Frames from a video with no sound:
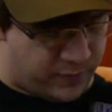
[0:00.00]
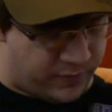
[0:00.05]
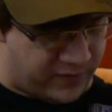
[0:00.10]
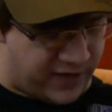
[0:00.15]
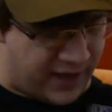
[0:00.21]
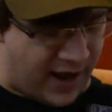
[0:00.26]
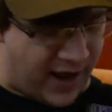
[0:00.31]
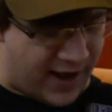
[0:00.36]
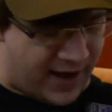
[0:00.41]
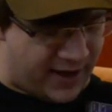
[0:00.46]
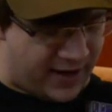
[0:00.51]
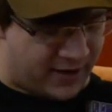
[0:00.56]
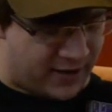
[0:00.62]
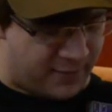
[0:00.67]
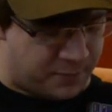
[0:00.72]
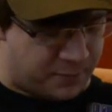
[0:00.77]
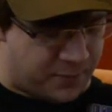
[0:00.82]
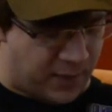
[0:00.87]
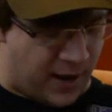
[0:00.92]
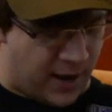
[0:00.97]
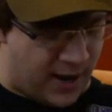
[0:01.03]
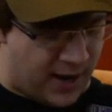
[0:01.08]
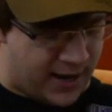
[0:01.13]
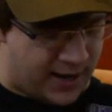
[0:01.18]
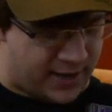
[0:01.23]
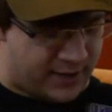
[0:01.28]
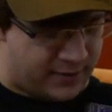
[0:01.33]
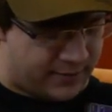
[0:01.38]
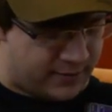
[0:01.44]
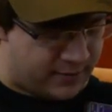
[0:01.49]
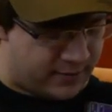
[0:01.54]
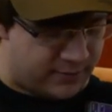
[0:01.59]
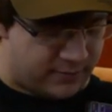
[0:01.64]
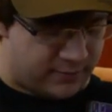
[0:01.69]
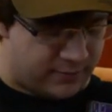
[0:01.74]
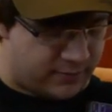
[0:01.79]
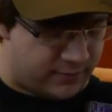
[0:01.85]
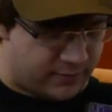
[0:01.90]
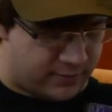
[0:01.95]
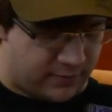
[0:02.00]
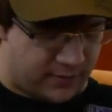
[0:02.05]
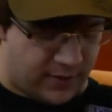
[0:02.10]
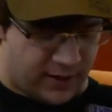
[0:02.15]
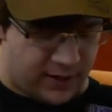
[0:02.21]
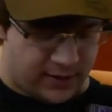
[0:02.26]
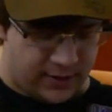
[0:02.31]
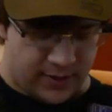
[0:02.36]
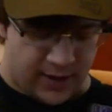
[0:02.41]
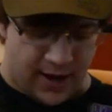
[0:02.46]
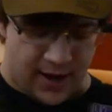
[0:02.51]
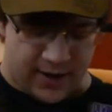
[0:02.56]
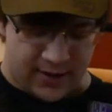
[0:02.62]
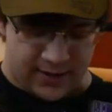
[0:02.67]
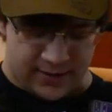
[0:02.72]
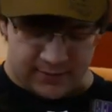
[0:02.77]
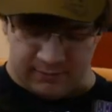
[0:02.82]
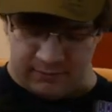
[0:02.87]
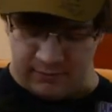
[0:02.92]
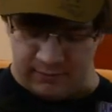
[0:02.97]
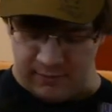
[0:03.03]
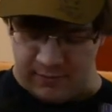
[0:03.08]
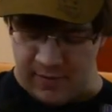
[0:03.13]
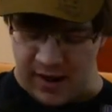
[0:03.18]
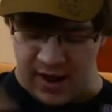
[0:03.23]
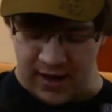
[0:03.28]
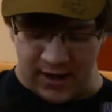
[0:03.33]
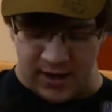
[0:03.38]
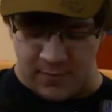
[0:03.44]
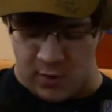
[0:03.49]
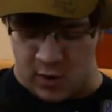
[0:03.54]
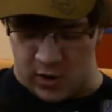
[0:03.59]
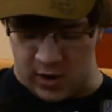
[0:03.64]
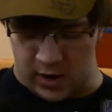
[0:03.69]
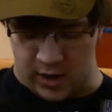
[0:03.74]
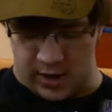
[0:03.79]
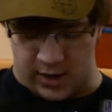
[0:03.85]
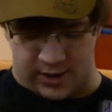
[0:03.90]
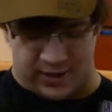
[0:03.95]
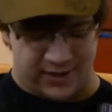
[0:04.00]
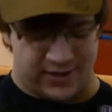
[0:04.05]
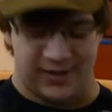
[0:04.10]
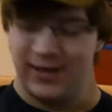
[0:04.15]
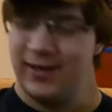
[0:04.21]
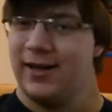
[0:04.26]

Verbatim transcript: Guy in a Pot, and many more